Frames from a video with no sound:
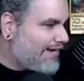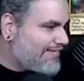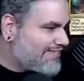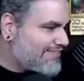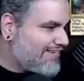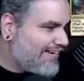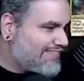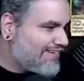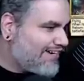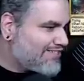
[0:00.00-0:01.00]
that. He's not saying
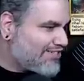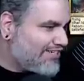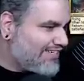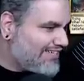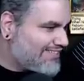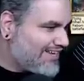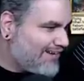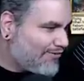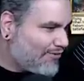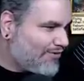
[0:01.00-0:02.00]
is not as good. He's
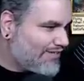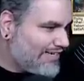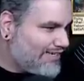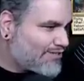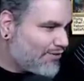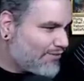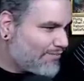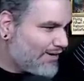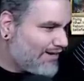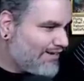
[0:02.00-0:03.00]
saying roll is
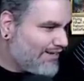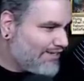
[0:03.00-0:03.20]
cornbread.